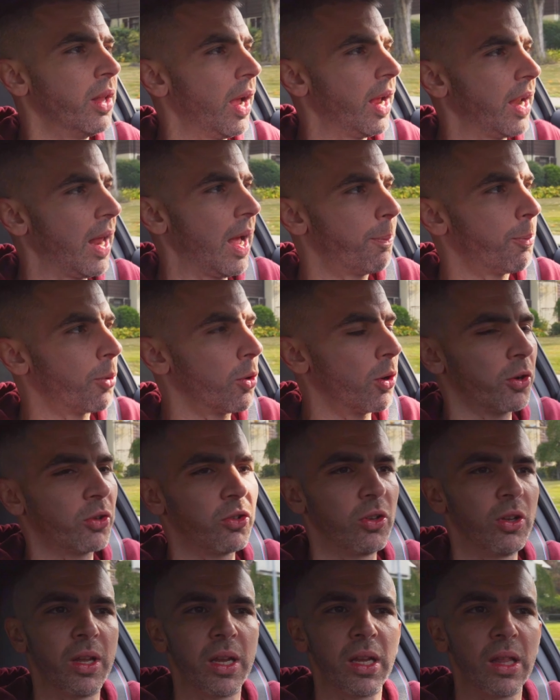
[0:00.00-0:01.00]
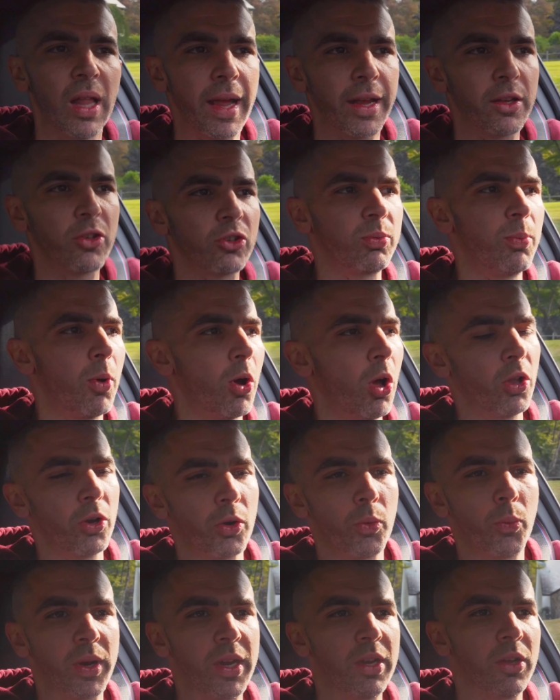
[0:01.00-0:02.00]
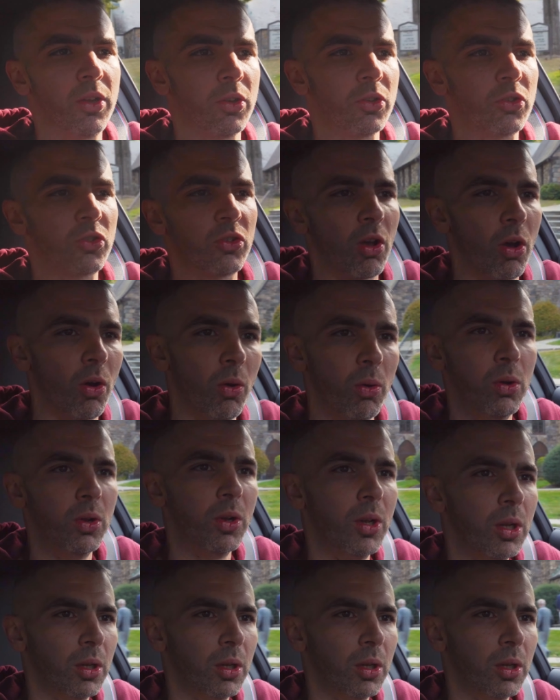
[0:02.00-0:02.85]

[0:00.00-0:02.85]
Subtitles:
And I personally like smaller wheels, so